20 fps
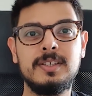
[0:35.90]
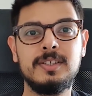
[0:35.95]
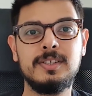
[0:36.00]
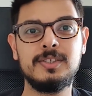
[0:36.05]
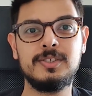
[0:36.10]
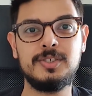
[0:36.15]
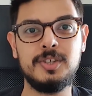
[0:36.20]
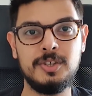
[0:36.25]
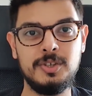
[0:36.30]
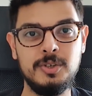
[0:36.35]

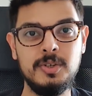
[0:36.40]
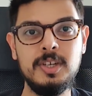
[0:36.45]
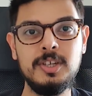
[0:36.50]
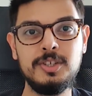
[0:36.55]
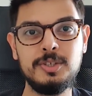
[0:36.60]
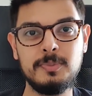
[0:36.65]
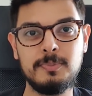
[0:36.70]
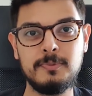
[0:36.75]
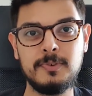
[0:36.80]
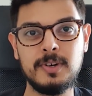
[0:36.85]
So you
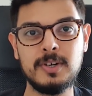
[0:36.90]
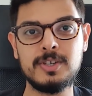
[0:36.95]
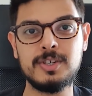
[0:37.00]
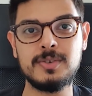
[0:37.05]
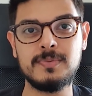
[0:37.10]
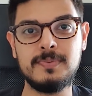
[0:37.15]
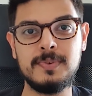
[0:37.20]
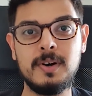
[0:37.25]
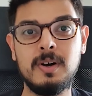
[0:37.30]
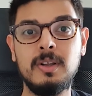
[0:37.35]
need to first
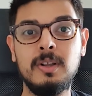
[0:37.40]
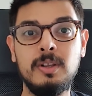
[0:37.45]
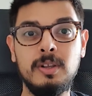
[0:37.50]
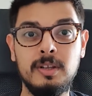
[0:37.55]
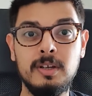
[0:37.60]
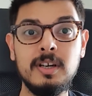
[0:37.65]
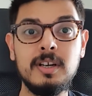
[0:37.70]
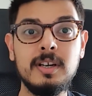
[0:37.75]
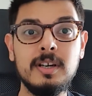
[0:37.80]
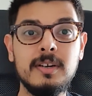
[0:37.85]
of all
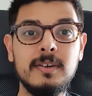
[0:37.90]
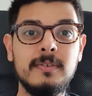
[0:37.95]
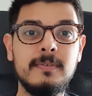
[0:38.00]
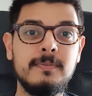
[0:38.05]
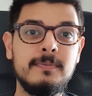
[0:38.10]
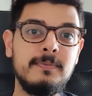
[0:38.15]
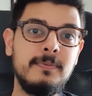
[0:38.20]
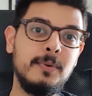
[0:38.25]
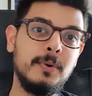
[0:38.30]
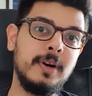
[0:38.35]
look
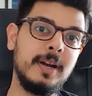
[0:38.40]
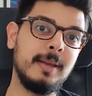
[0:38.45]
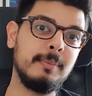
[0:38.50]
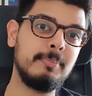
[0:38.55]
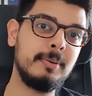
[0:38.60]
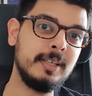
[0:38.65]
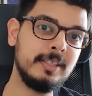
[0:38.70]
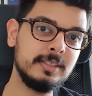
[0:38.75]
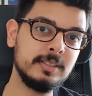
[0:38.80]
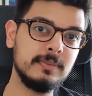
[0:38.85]
for a
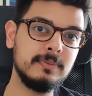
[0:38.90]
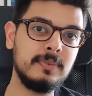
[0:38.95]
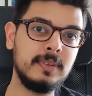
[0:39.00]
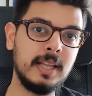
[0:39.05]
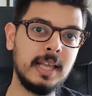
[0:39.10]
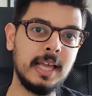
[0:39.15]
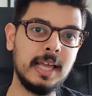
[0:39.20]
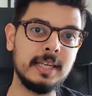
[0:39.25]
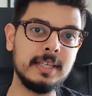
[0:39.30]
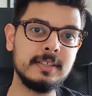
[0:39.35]
piece of
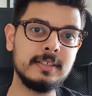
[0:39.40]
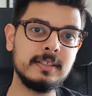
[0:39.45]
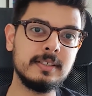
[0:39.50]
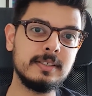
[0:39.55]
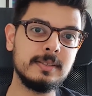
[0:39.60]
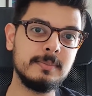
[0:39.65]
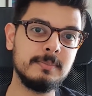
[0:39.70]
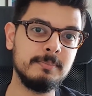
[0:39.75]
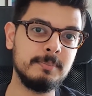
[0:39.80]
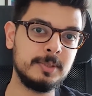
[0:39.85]
land
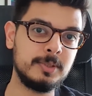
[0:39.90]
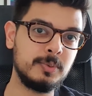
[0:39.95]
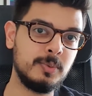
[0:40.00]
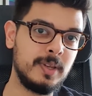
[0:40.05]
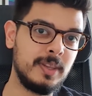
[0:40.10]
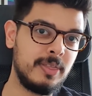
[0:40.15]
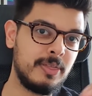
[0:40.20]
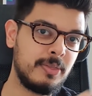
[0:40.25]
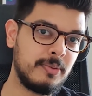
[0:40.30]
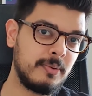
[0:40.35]

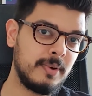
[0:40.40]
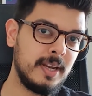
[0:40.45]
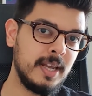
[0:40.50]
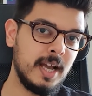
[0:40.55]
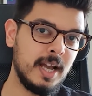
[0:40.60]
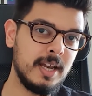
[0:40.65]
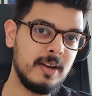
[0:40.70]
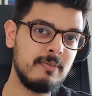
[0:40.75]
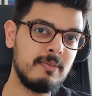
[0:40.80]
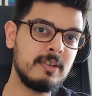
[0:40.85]
between
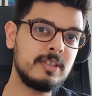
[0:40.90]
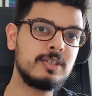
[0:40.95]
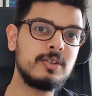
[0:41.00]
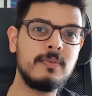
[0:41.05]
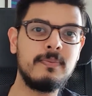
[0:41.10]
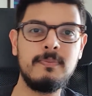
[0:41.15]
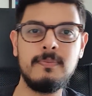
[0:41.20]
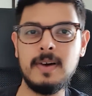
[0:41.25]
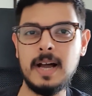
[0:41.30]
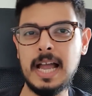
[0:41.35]
300 to
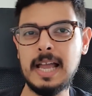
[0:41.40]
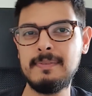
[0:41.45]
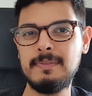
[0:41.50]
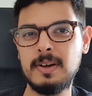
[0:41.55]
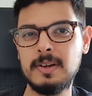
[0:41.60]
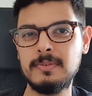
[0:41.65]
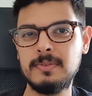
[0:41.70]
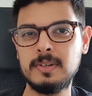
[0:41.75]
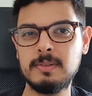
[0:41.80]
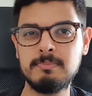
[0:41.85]

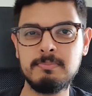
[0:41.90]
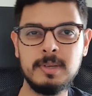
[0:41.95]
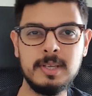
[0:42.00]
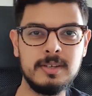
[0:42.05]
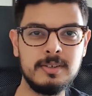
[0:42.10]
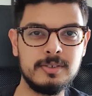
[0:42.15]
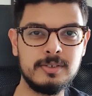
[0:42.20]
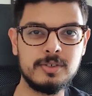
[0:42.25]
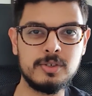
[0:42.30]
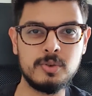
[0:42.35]
500
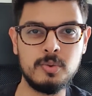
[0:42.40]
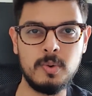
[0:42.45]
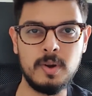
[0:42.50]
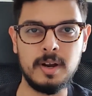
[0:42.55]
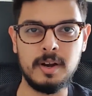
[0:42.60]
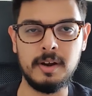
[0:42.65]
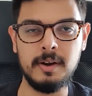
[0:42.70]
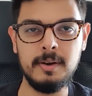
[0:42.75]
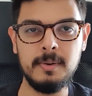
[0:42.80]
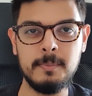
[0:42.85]
meters
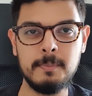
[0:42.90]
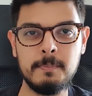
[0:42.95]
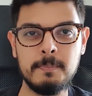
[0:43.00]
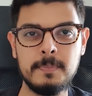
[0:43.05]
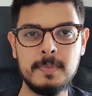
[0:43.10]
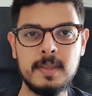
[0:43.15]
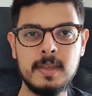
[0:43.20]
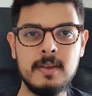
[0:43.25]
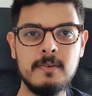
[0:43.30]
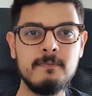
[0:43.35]
square.
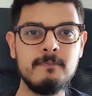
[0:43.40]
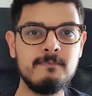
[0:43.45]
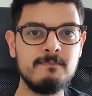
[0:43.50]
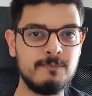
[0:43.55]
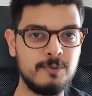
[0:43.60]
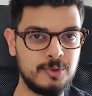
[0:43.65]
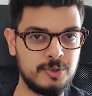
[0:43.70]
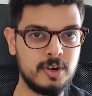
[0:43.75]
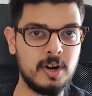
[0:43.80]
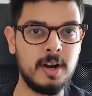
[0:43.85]

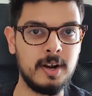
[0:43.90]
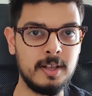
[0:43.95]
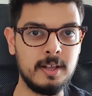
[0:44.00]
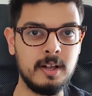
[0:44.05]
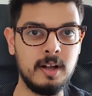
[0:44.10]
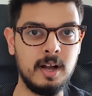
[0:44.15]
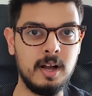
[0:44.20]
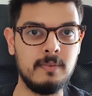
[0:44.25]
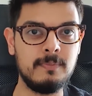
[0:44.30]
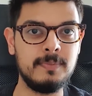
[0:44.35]
Starting
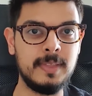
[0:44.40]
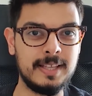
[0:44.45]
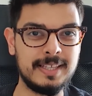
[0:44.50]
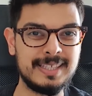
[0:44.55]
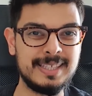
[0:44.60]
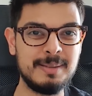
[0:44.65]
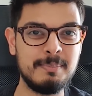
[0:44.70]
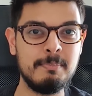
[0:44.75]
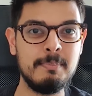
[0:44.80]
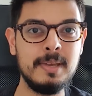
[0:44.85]
off, that's
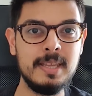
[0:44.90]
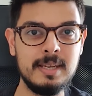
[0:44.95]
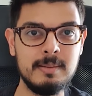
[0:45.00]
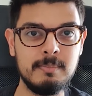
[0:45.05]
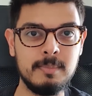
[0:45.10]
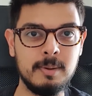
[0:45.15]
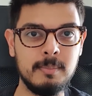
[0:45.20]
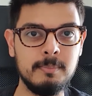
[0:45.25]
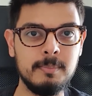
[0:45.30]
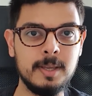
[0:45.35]
the
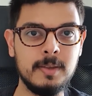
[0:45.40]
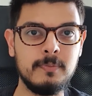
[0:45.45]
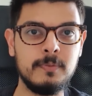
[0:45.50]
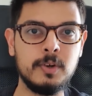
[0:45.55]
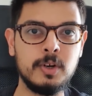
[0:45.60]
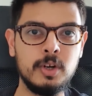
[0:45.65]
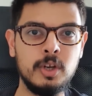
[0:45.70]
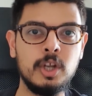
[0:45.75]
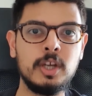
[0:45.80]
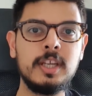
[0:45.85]
minimum. If
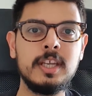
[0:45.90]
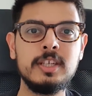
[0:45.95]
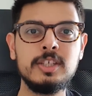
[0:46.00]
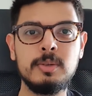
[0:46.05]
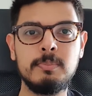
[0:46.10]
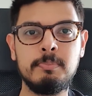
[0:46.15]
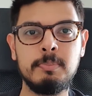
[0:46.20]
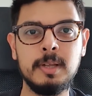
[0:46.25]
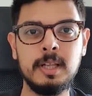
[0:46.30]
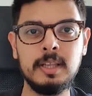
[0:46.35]
you're looking
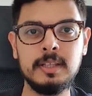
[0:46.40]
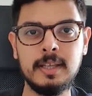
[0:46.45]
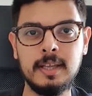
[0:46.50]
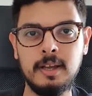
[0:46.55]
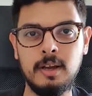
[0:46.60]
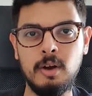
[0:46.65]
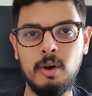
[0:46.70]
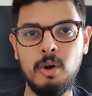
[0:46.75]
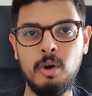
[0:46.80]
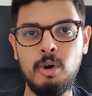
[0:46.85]
to build
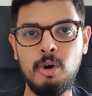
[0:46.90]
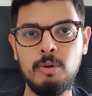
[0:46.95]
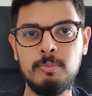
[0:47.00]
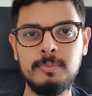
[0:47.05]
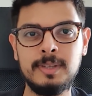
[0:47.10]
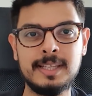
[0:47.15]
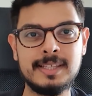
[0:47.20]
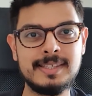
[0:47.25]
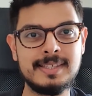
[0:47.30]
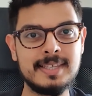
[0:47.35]
a
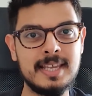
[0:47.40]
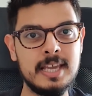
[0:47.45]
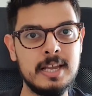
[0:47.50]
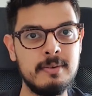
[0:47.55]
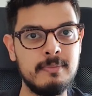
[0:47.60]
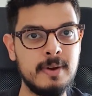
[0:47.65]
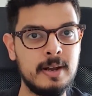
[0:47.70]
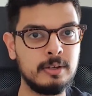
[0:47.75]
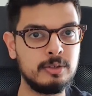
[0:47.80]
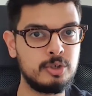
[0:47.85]
home, let's say
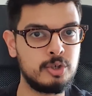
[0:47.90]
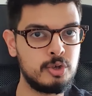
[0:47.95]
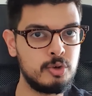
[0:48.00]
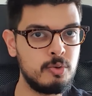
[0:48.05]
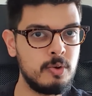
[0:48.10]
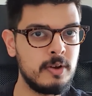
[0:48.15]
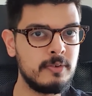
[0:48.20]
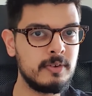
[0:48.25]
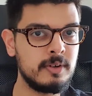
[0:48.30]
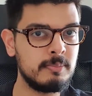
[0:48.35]
around
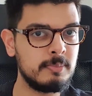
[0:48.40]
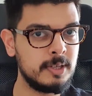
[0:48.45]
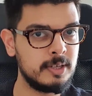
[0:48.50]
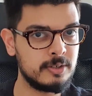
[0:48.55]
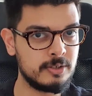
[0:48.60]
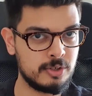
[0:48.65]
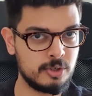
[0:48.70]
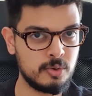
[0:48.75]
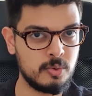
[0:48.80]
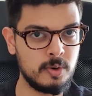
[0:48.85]
200
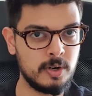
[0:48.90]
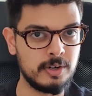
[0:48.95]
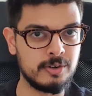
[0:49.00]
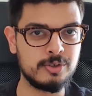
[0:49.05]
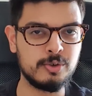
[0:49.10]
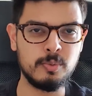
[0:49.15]
meters square.